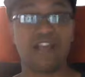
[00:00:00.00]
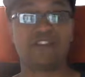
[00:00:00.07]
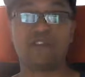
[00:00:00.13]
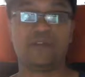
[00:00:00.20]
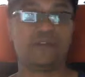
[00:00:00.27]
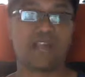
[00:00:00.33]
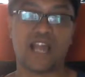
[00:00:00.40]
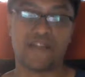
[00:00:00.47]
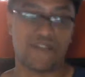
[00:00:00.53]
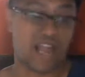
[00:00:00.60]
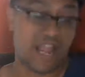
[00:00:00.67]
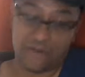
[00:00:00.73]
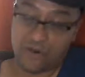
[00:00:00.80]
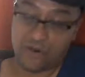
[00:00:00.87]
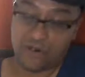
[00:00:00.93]
Dude,
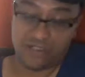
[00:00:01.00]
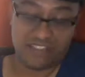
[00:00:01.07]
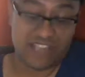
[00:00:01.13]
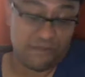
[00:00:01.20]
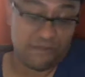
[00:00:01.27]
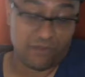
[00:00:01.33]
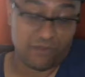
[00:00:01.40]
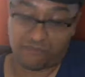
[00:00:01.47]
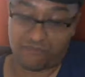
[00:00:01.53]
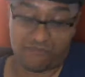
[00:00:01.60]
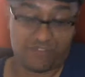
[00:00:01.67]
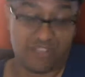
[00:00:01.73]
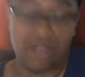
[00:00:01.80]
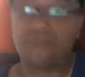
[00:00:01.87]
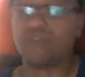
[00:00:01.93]
I've heard it several
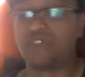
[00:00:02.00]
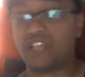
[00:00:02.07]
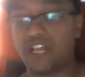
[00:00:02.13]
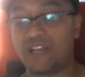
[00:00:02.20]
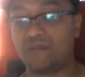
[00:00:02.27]
times.